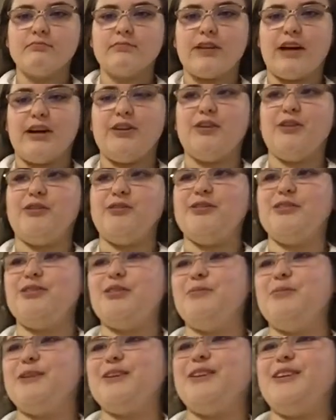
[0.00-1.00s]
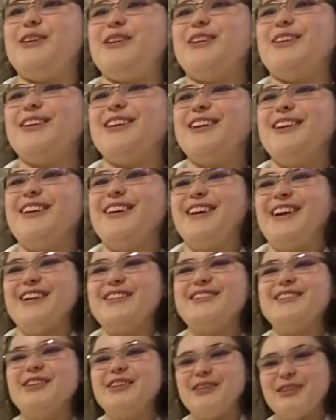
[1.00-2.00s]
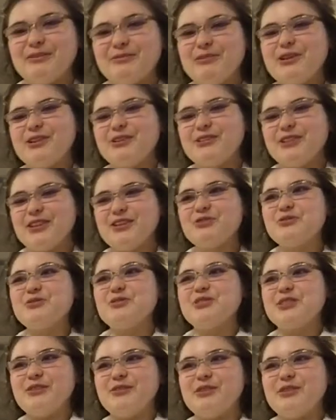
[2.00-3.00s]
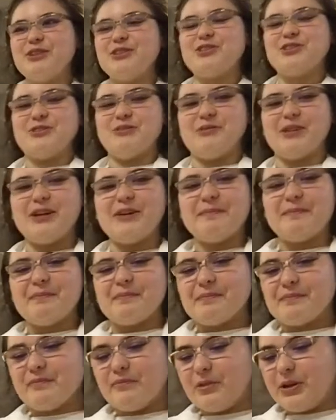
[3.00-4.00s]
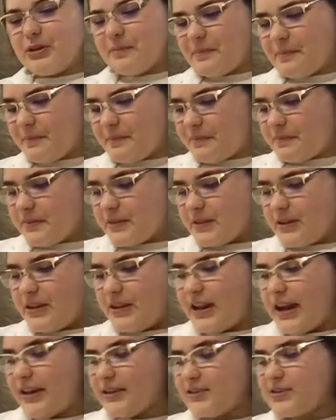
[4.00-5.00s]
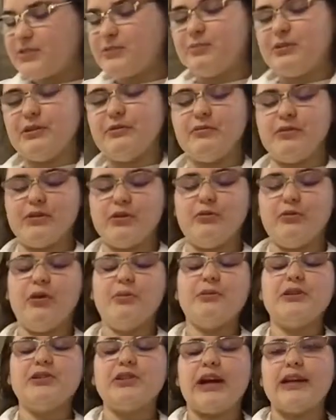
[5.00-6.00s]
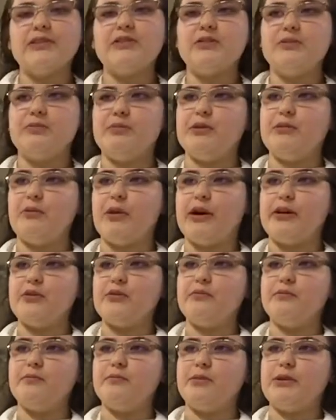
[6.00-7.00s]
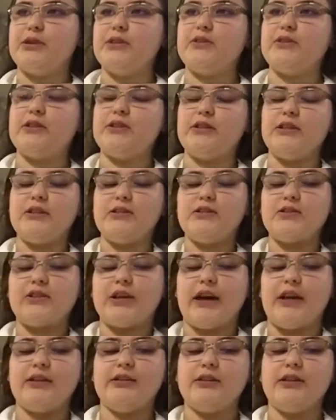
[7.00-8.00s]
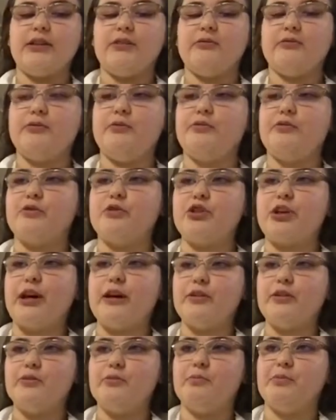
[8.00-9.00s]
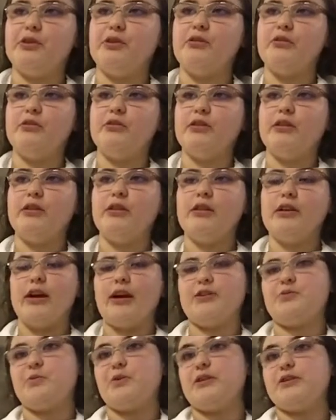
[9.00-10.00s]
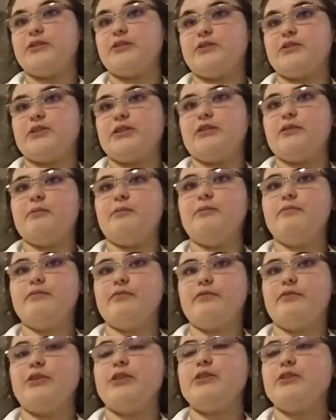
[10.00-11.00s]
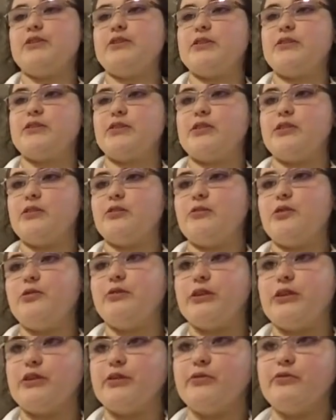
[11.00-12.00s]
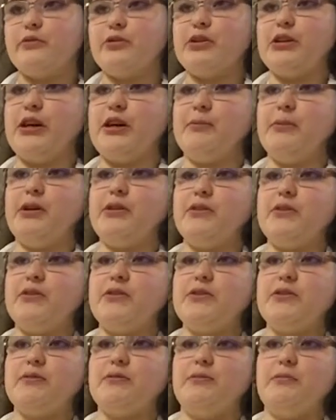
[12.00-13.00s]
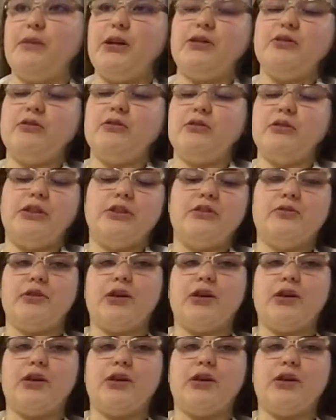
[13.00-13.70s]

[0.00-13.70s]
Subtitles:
I know, nobody, it's a weird, interesting question, right? Well, it has to be, the woman's has to be wider because it needs to allocate room for childbirth, as well as the fetus that's going to grow in there for 9 months. Men don't need to